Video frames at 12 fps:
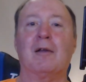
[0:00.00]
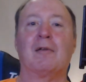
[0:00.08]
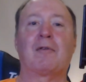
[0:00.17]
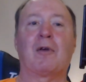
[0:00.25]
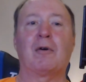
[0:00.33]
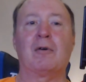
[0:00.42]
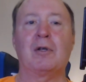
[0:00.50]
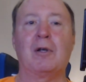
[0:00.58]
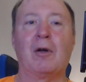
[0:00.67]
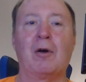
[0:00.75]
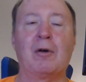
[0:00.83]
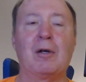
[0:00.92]
So, you
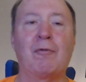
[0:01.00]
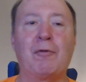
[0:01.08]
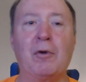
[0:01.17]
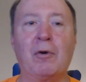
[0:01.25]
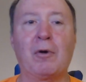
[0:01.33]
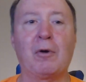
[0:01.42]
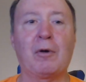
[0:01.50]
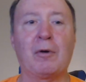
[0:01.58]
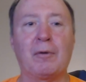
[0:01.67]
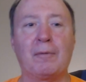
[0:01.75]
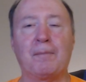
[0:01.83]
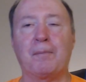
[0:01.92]
know, if
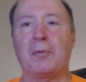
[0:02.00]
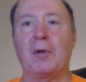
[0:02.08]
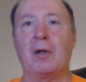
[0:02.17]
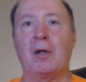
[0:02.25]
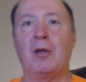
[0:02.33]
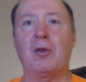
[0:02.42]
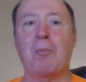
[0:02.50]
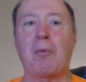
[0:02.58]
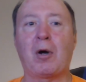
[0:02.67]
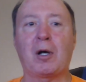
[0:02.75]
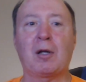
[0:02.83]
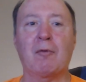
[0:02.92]
you're in the
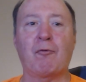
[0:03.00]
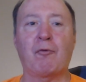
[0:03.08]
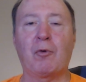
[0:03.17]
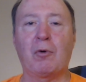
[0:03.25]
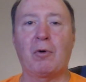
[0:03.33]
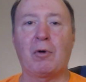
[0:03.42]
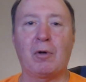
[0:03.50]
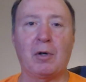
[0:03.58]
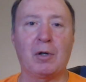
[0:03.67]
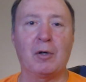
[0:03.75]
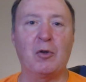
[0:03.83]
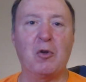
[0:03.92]
market
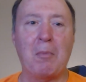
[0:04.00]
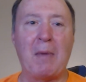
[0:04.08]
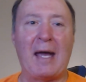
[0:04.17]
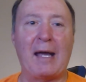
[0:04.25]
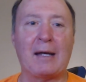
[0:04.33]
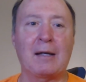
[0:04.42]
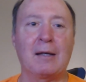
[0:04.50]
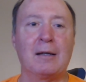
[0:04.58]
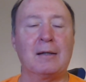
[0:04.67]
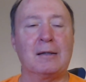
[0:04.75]
for a new Mac